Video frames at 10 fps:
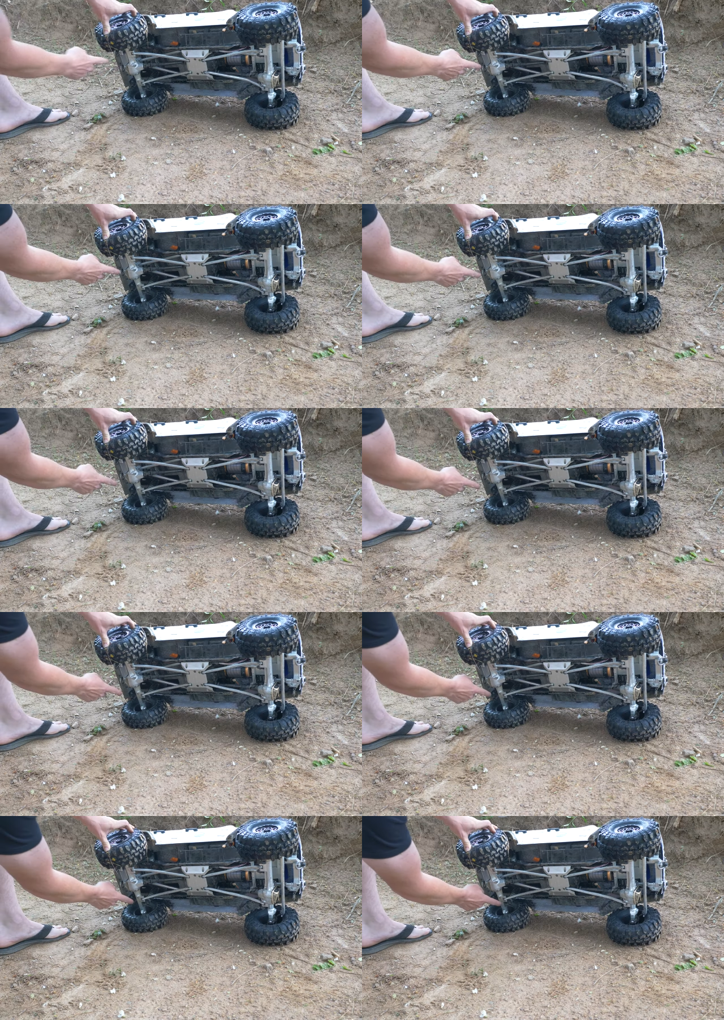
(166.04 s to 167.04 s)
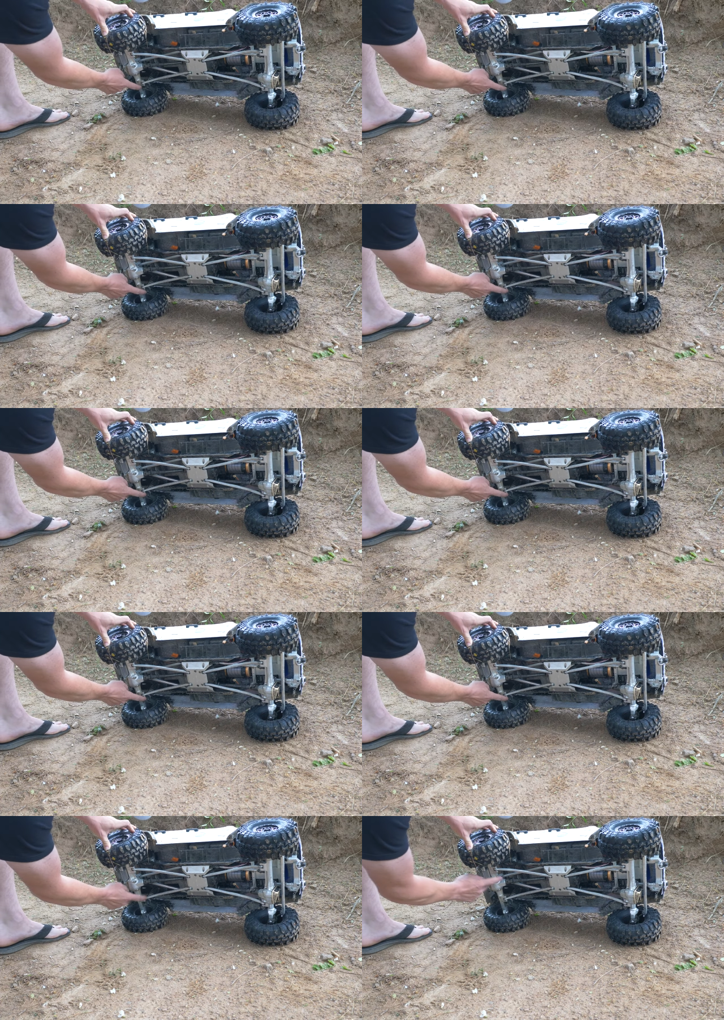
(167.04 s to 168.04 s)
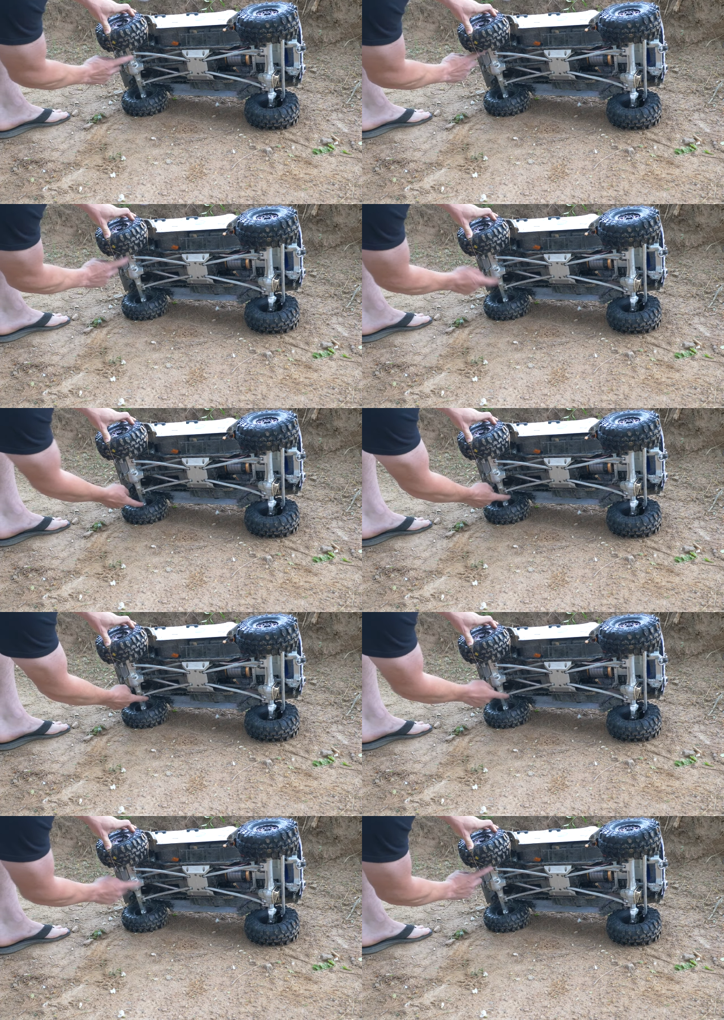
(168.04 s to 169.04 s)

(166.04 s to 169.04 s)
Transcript: Nobody's mouth can be seen.